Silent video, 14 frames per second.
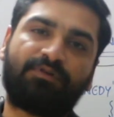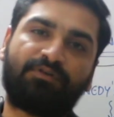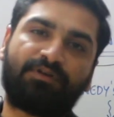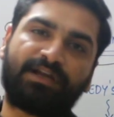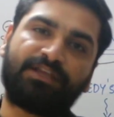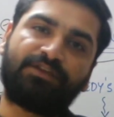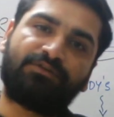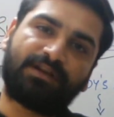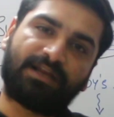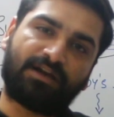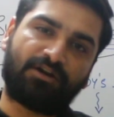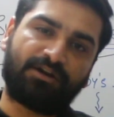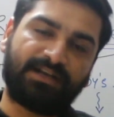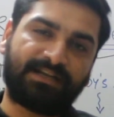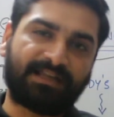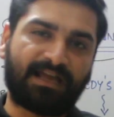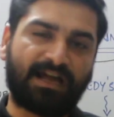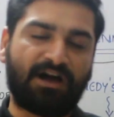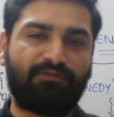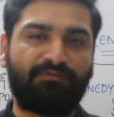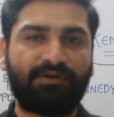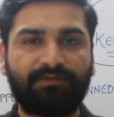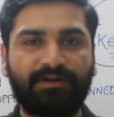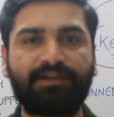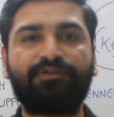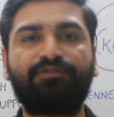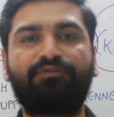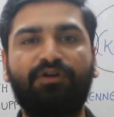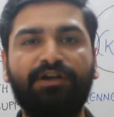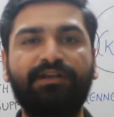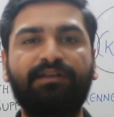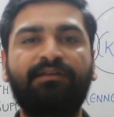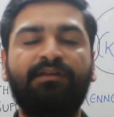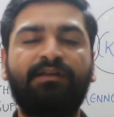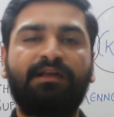Okay, you record it however you want.